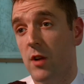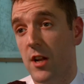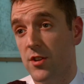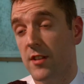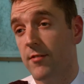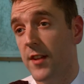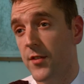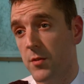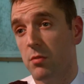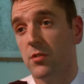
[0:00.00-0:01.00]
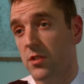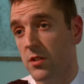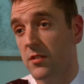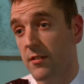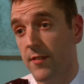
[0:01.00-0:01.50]
catching offenders and
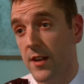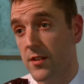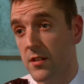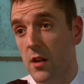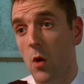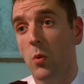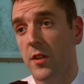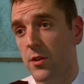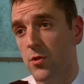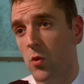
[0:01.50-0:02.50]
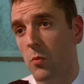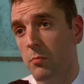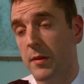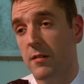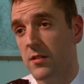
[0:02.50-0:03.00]
prosecuting offenders within a short
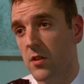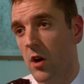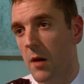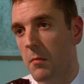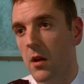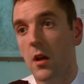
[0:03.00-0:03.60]
period of time.